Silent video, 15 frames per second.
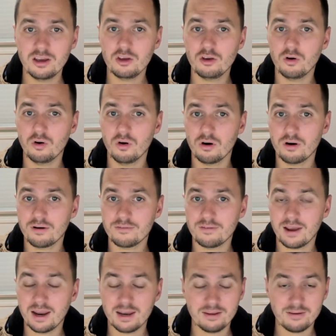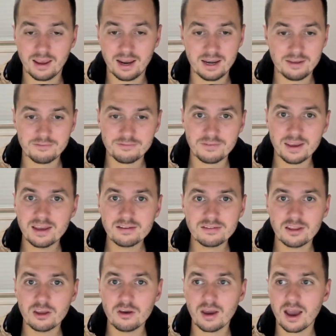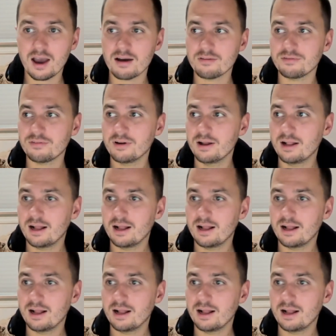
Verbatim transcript: your any any fears that you have,